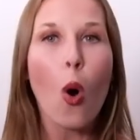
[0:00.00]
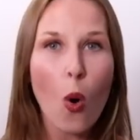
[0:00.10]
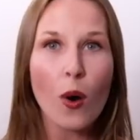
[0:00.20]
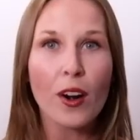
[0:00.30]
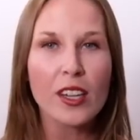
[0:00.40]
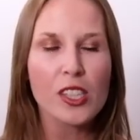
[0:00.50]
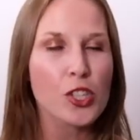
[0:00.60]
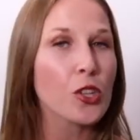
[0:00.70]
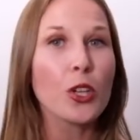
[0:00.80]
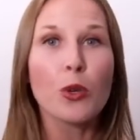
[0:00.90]
or
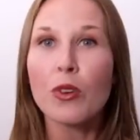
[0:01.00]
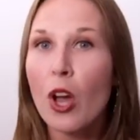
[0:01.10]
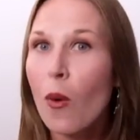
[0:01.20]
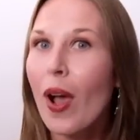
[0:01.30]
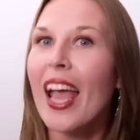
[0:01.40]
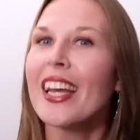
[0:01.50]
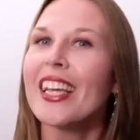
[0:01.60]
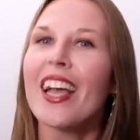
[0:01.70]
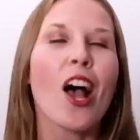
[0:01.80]
do you know any